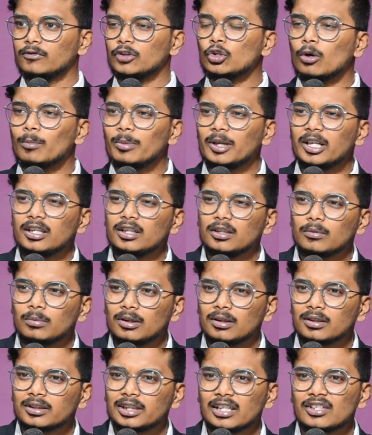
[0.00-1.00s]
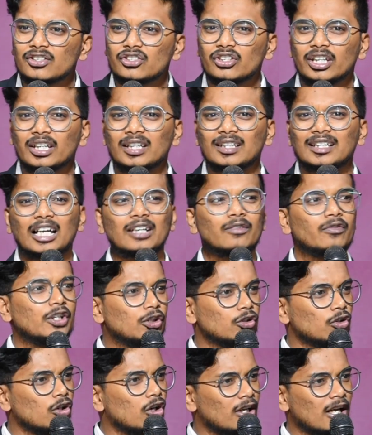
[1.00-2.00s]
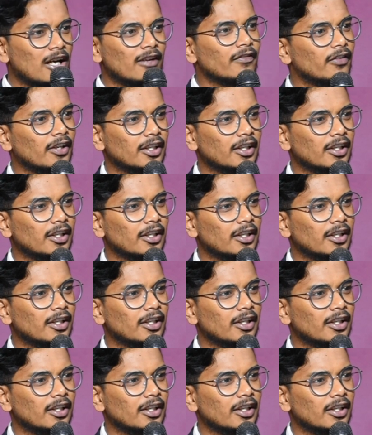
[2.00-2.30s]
Nobody in the world can say that we do not have